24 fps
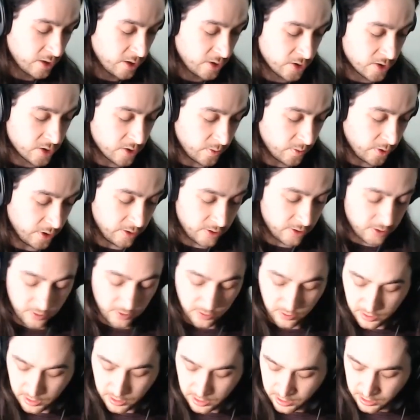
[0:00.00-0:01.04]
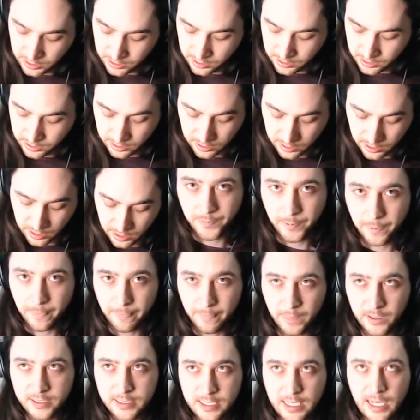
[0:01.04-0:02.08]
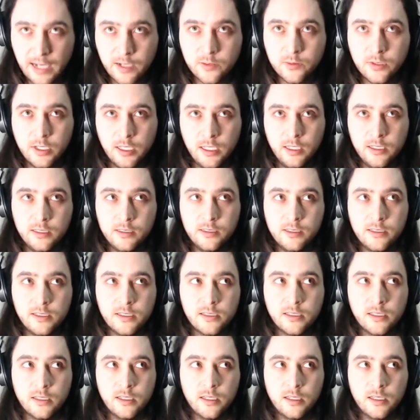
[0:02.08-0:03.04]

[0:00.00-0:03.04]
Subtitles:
So what you do is, the sound is